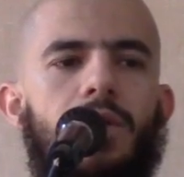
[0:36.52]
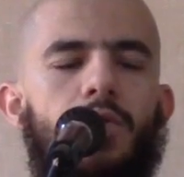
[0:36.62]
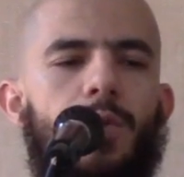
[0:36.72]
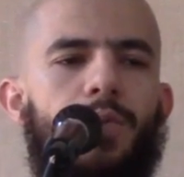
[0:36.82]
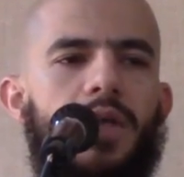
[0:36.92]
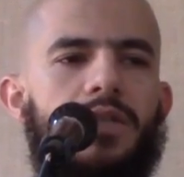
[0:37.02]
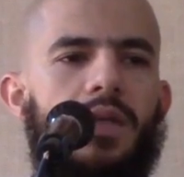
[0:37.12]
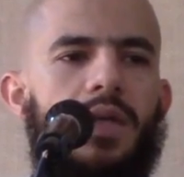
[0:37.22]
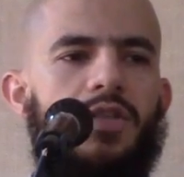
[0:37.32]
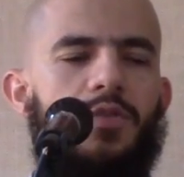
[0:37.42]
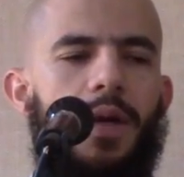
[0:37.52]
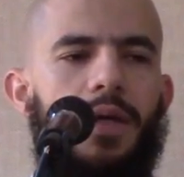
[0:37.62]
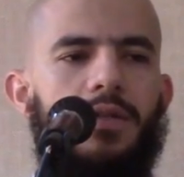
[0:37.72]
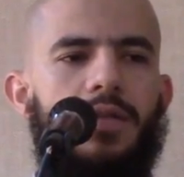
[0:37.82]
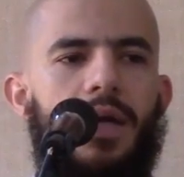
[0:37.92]
We praise Allah
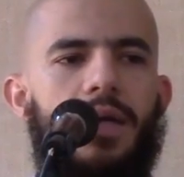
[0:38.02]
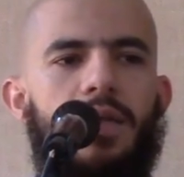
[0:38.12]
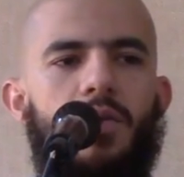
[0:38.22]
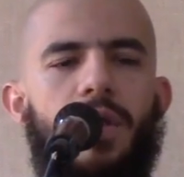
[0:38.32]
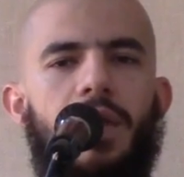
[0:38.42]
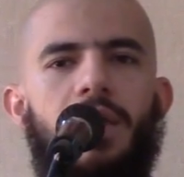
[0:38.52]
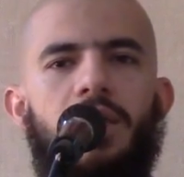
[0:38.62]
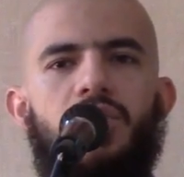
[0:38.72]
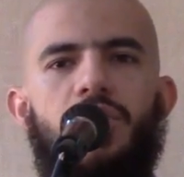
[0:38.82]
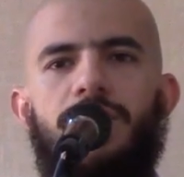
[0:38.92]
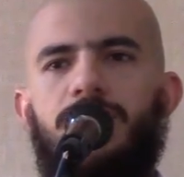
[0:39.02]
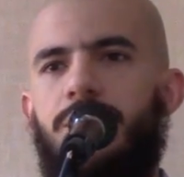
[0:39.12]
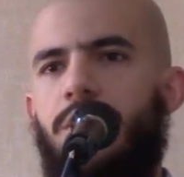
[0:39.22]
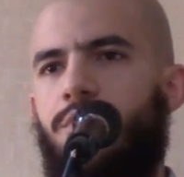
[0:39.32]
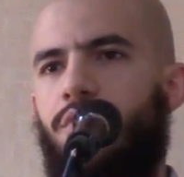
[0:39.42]
subhanahu wa ta'ala the way He deserves
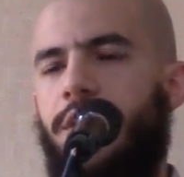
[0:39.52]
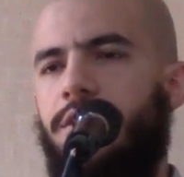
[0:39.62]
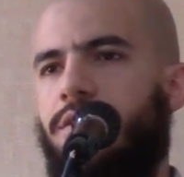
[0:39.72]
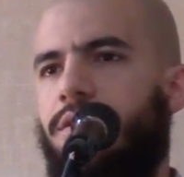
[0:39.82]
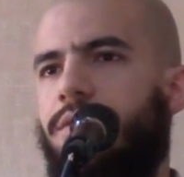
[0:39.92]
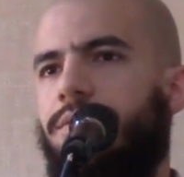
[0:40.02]
to be praised.